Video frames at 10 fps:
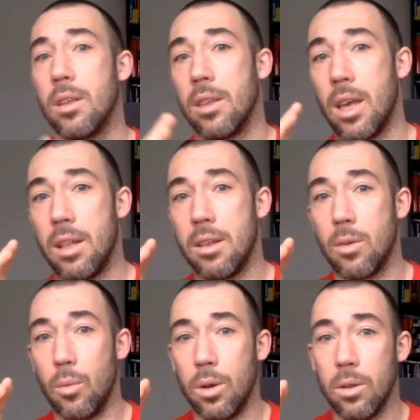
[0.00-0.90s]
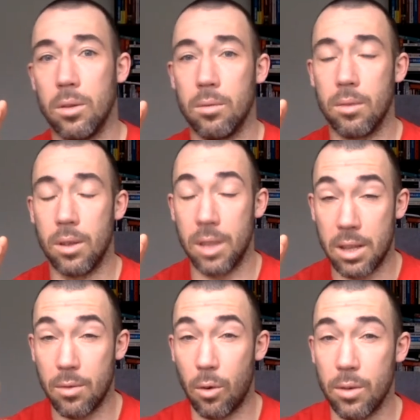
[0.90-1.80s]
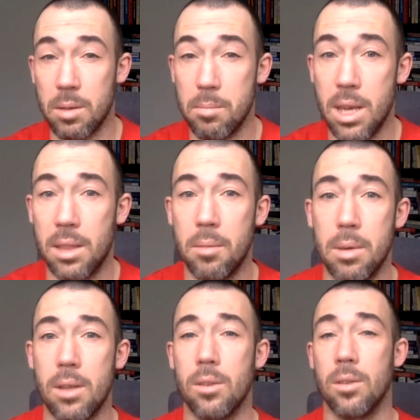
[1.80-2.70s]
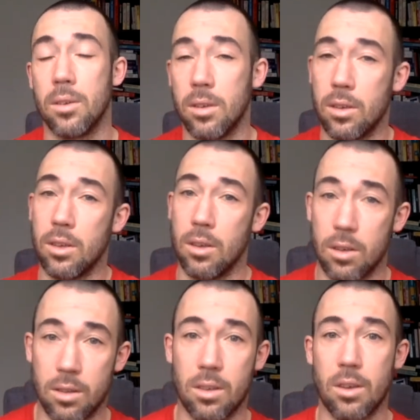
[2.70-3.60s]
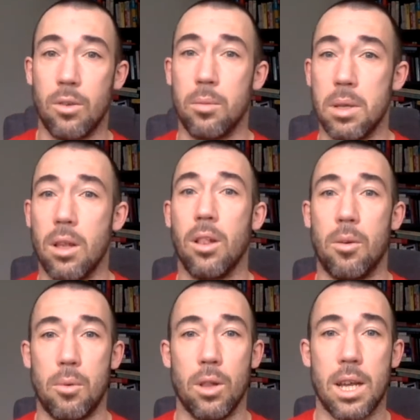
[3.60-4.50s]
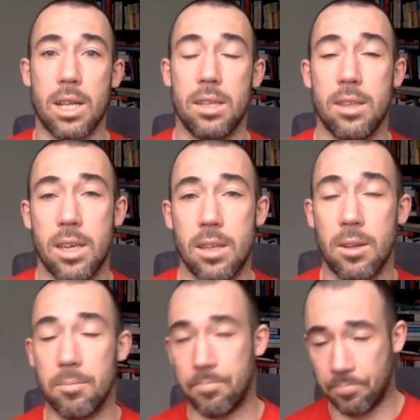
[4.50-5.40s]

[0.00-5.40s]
then you will, and then you've already made the meal, you're going to be a lot more likely to eat it.